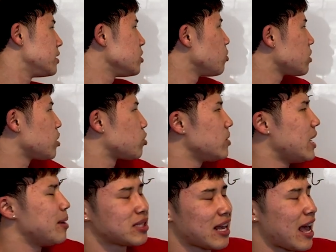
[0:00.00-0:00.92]
is what the 3
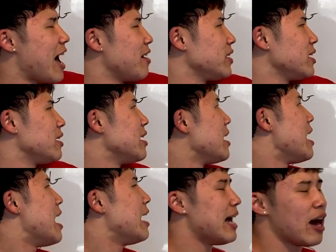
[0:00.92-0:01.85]
names that have it.
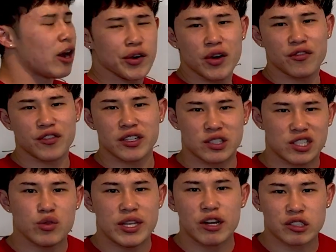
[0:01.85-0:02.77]
I don't know if in
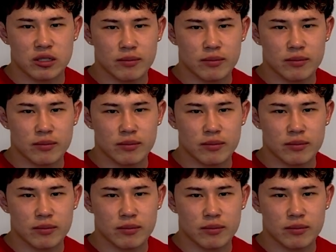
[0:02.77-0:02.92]
2 years from